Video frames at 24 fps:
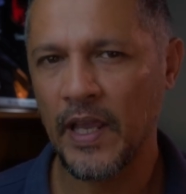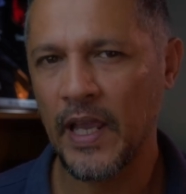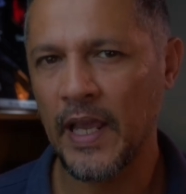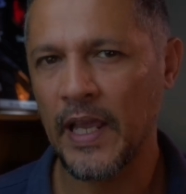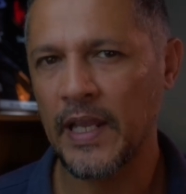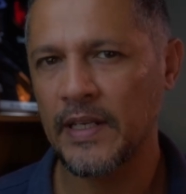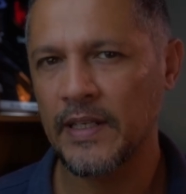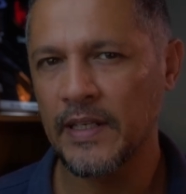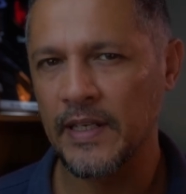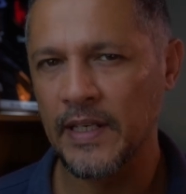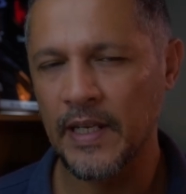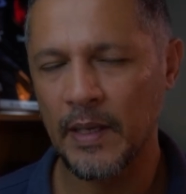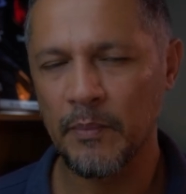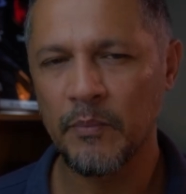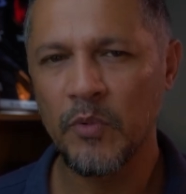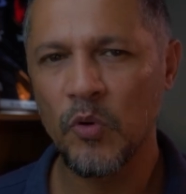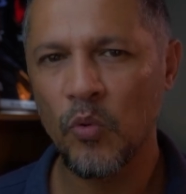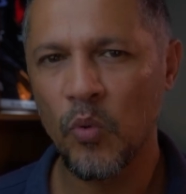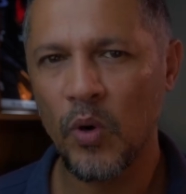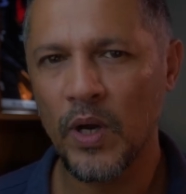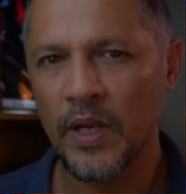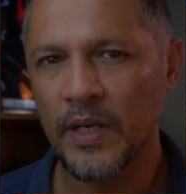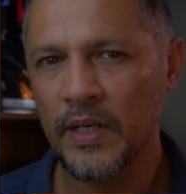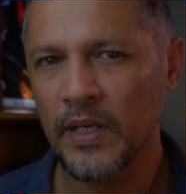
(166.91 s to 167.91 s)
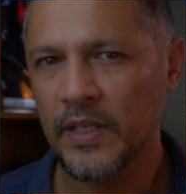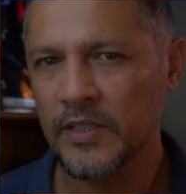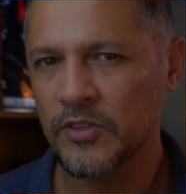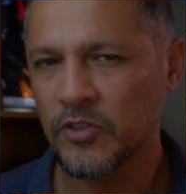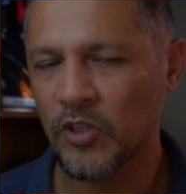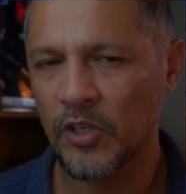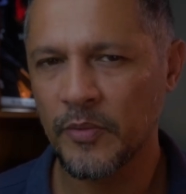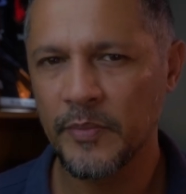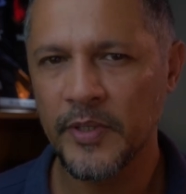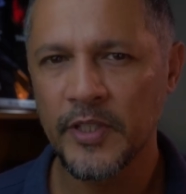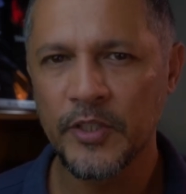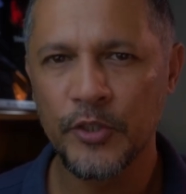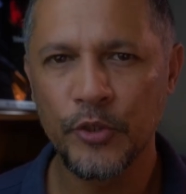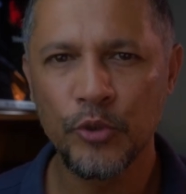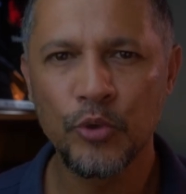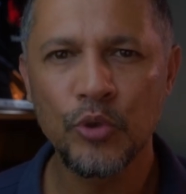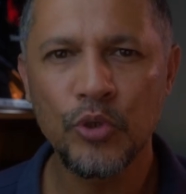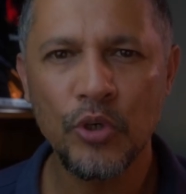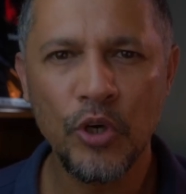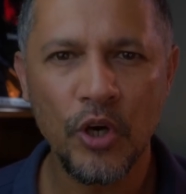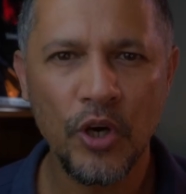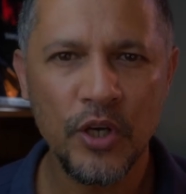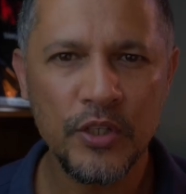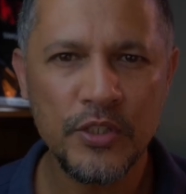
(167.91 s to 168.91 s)
and number one is got to be dual
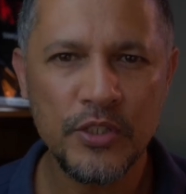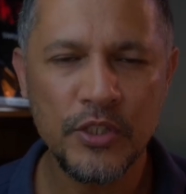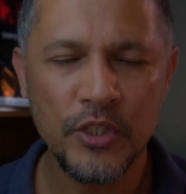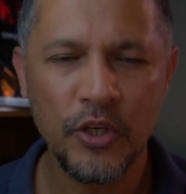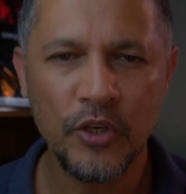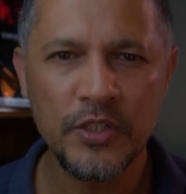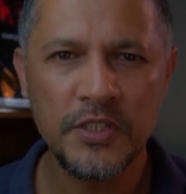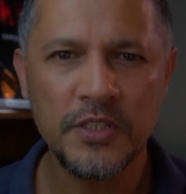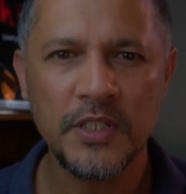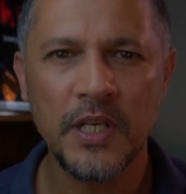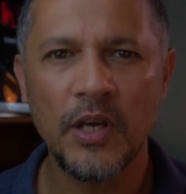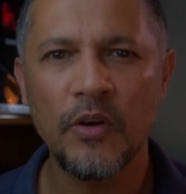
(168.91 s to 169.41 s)
card slots.